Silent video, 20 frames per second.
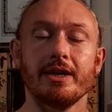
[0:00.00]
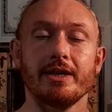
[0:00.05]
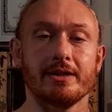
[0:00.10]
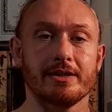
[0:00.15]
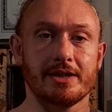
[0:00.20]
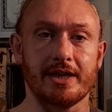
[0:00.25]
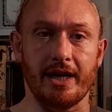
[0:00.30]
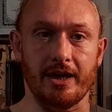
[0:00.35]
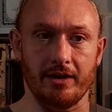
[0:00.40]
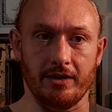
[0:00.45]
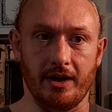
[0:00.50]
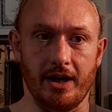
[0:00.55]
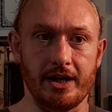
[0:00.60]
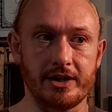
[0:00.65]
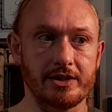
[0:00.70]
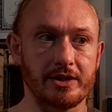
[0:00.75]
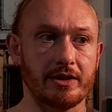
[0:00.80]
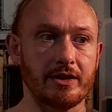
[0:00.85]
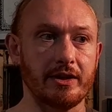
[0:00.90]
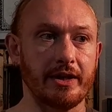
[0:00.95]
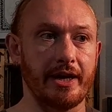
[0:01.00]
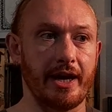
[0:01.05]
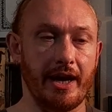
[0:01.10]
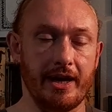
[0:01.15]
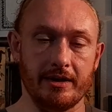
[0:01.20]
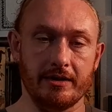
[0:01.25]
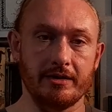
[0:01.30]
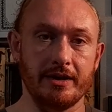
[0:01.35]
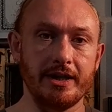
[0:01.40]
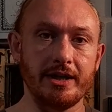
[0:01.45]
psychologically
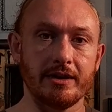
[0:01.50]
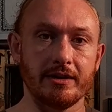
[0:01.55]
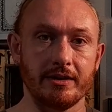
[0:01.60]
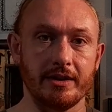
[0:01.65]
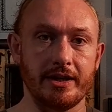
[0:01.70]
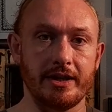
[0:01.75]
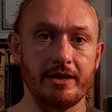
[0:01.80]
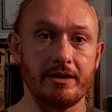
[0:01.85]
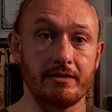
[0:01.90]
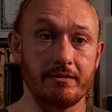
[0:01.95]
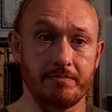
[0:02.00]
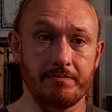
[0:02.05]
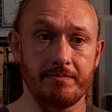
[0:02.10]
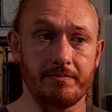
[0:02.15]
and legally,